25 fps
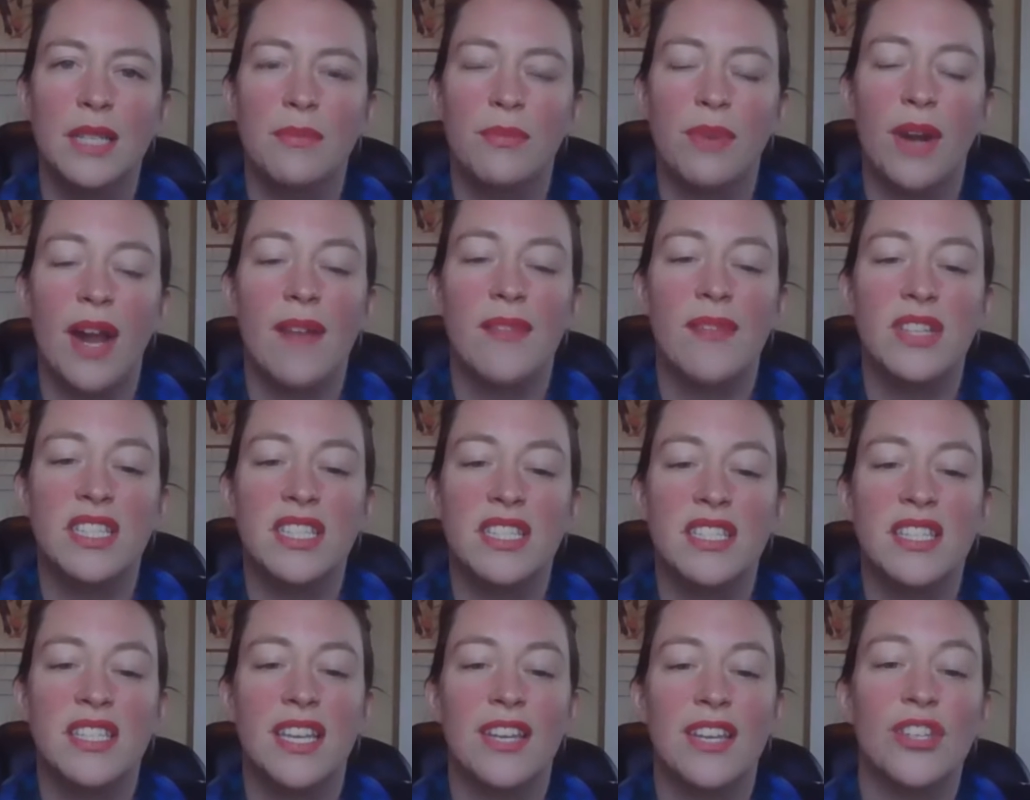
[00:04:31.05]

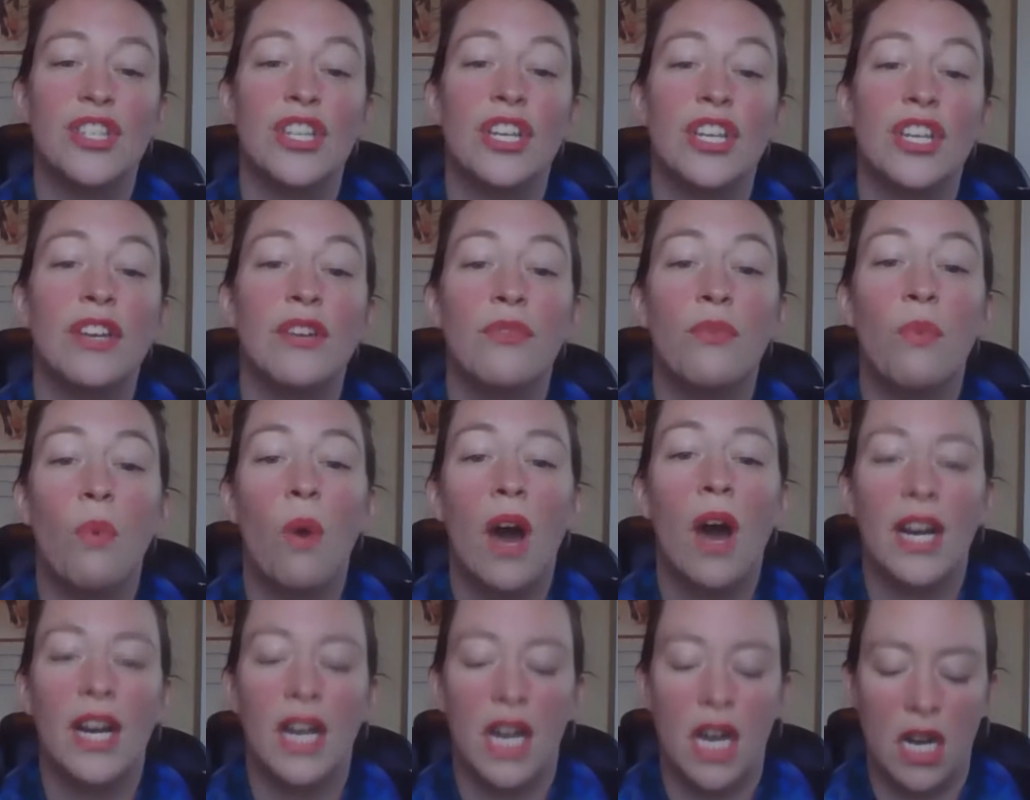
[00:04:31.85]
privatization of
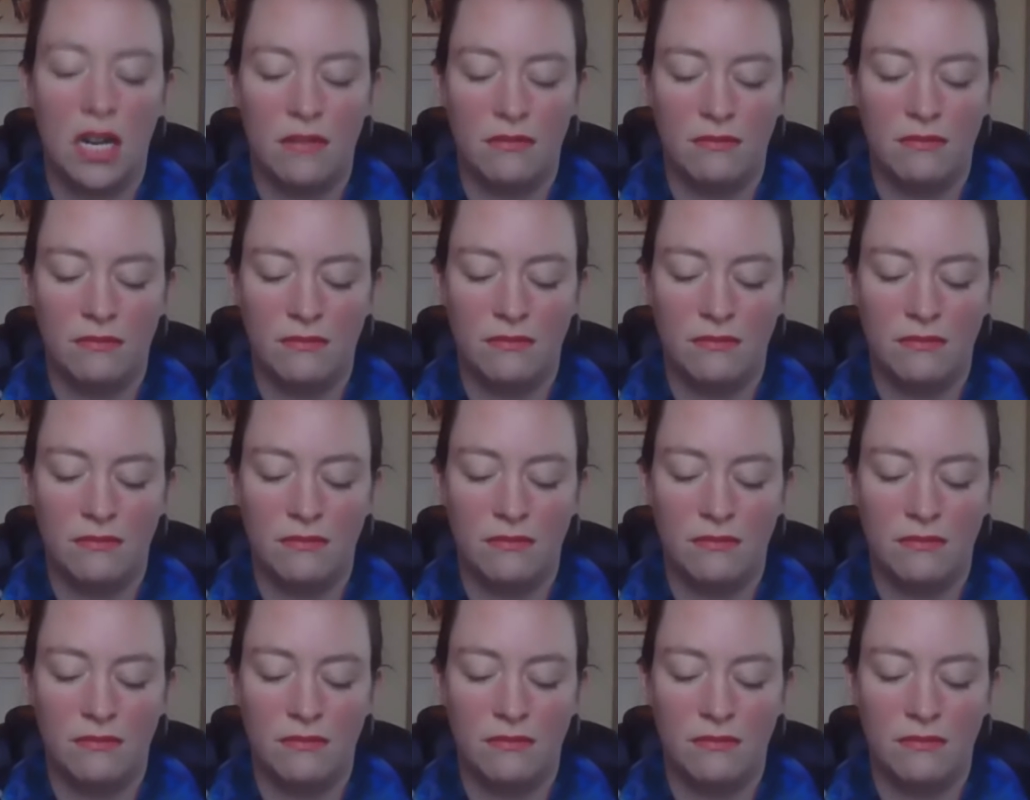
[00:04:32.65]
water,